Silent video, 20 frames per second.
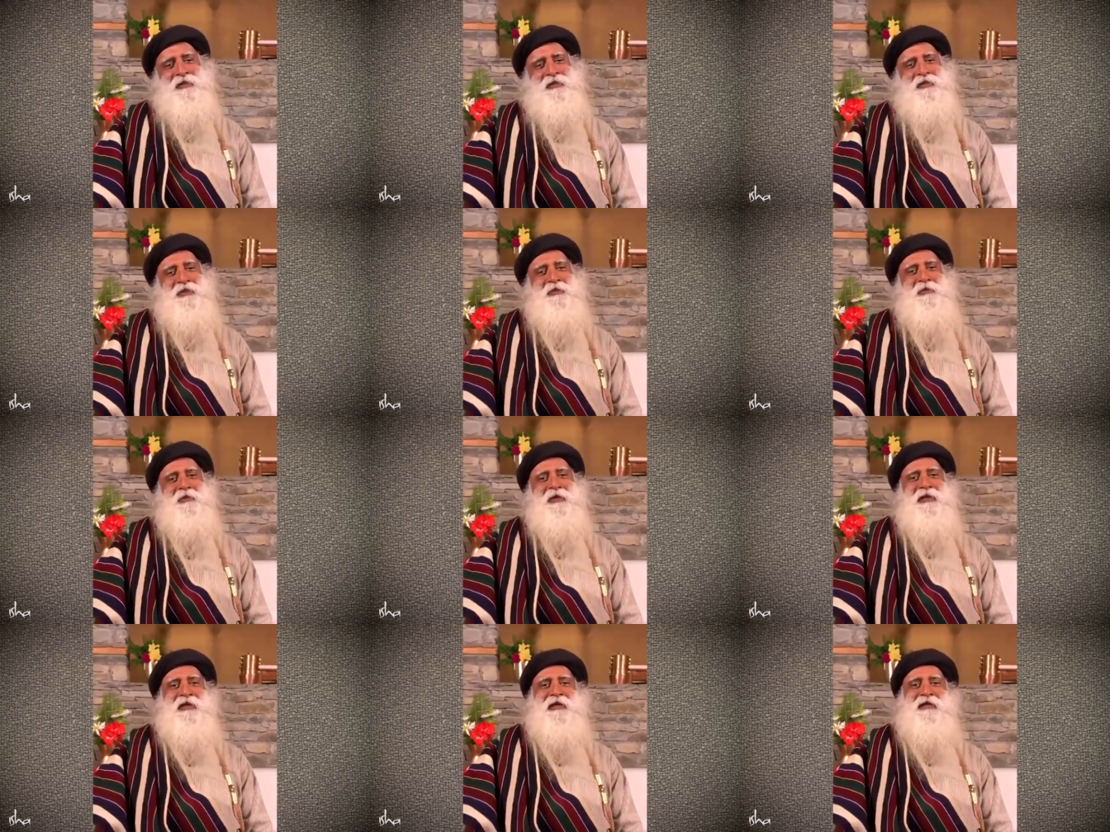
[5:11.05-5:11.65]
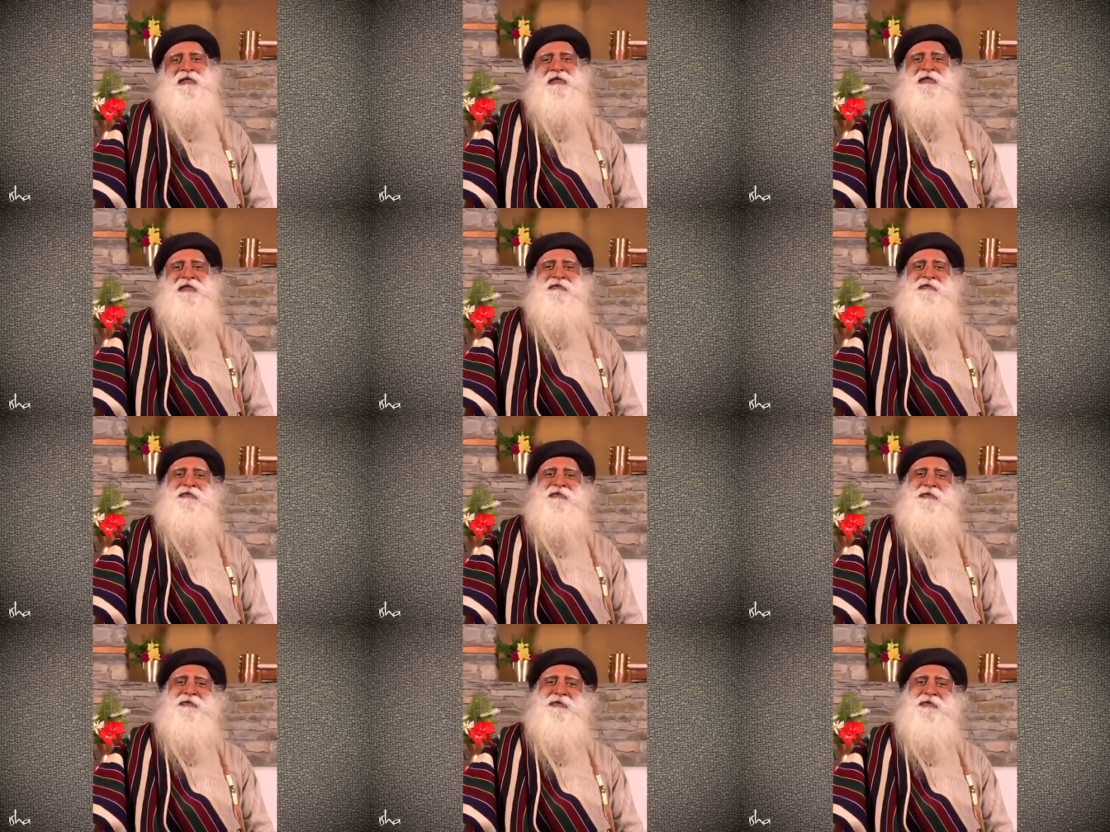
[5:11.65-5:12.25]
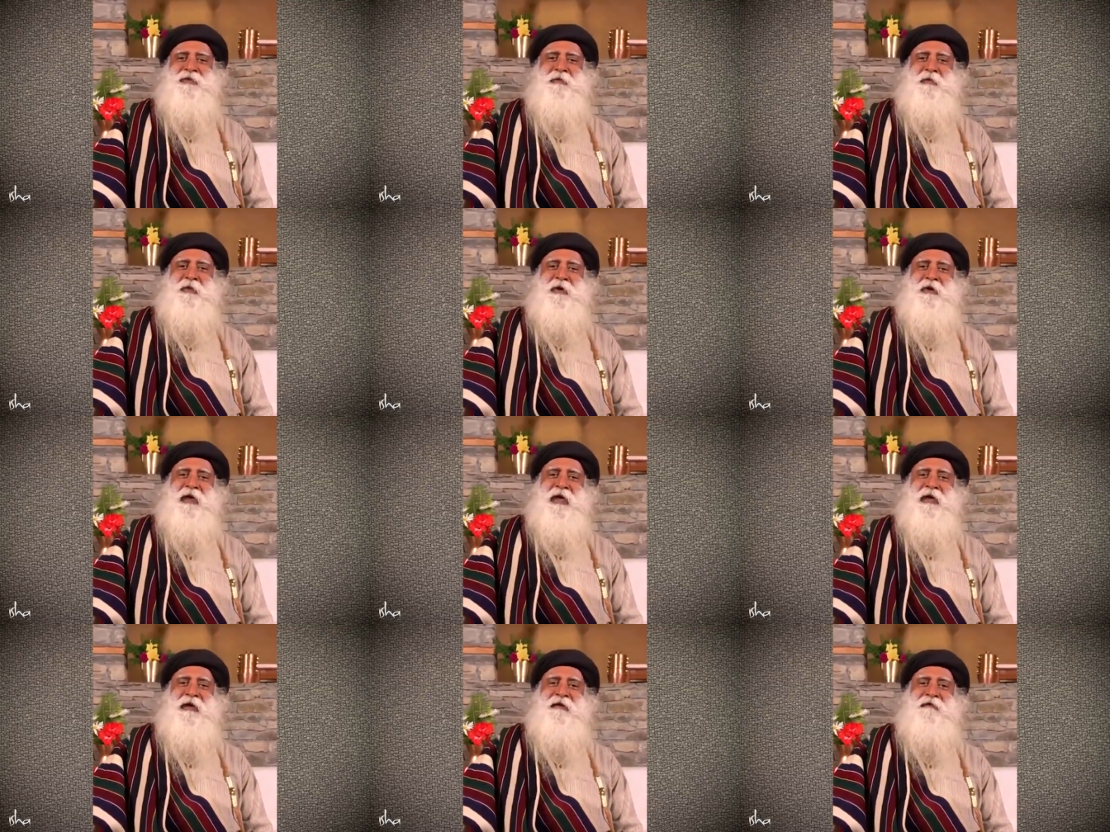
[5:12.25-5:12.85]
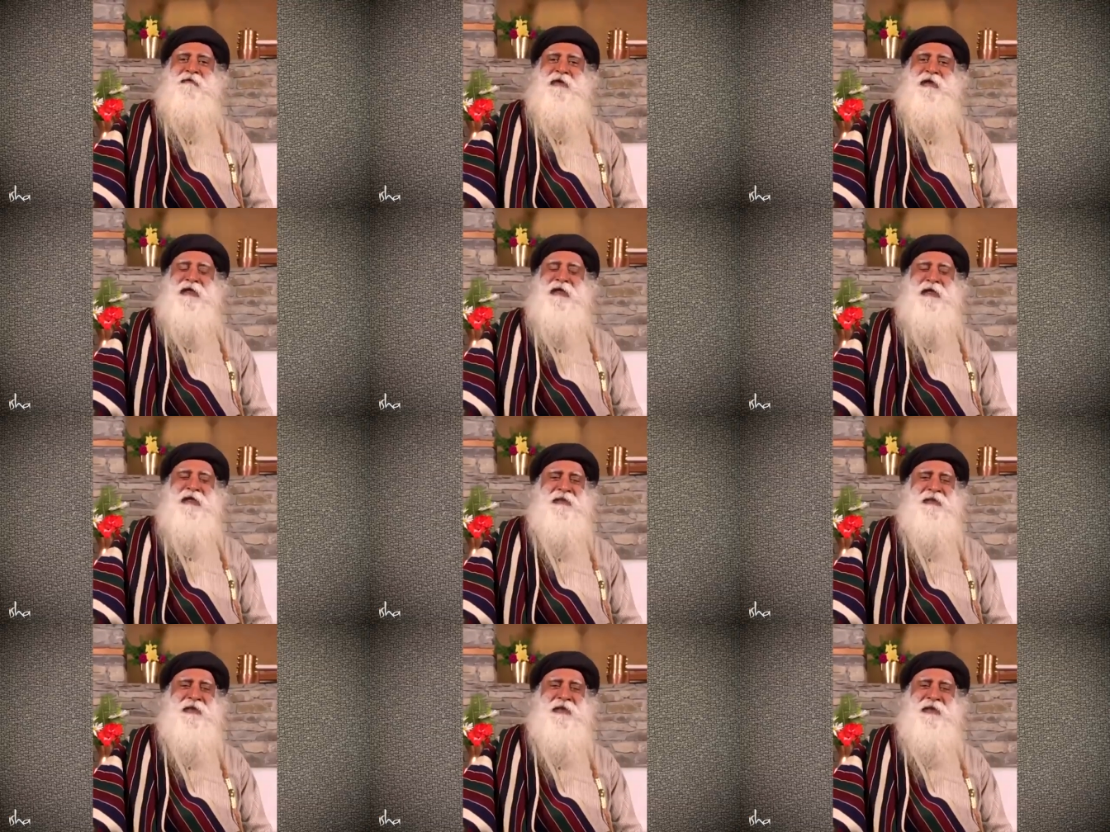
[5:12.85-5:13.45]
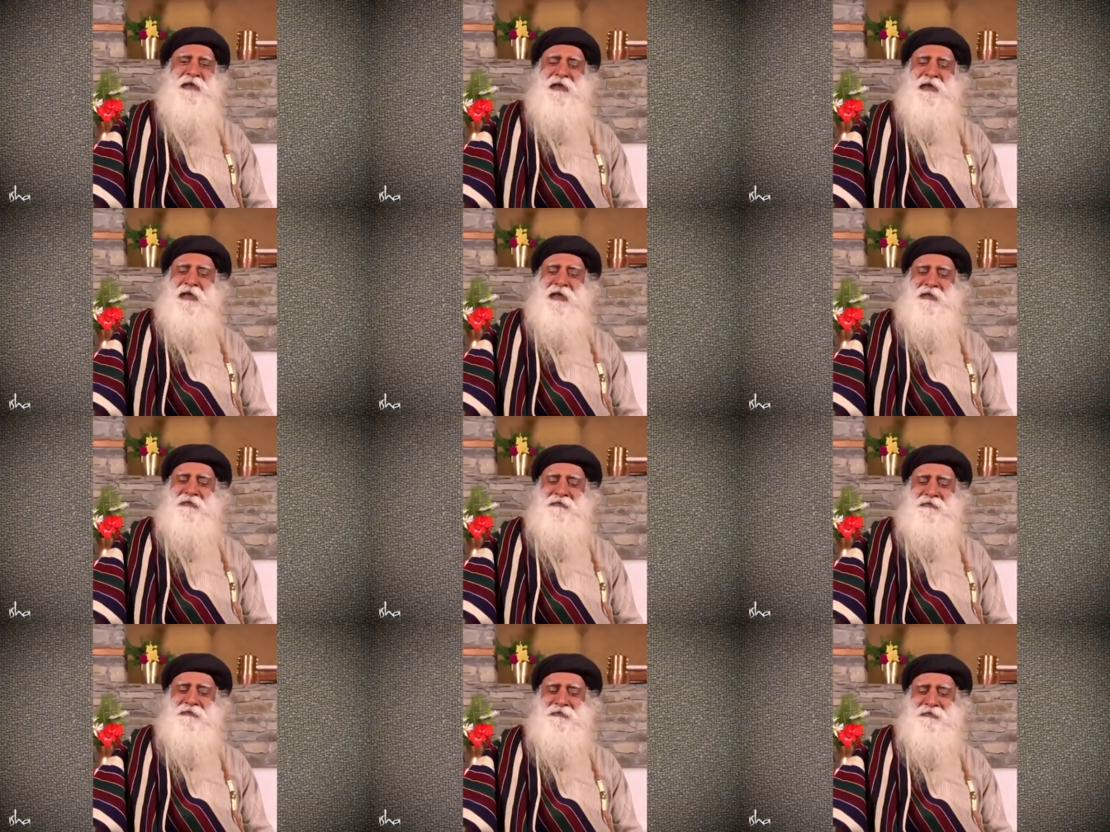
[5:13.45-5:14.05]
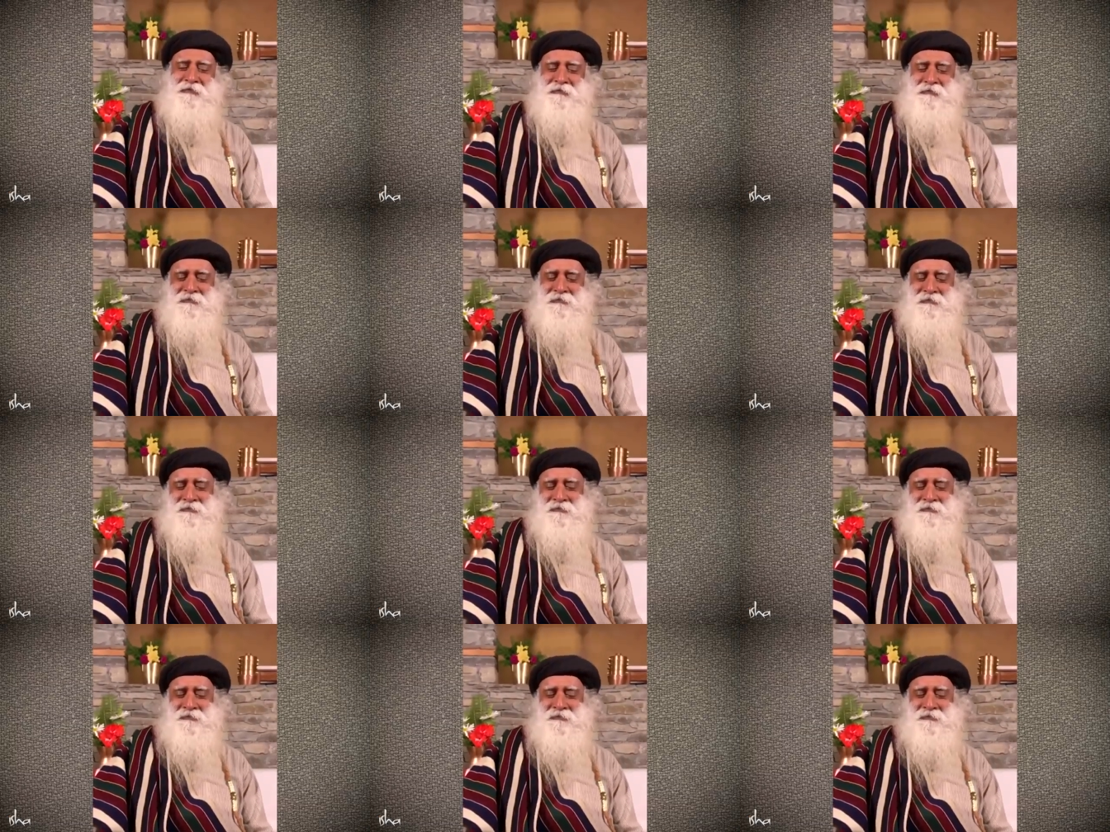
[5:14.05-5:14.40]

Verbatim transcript: you will get confused about every little thing in life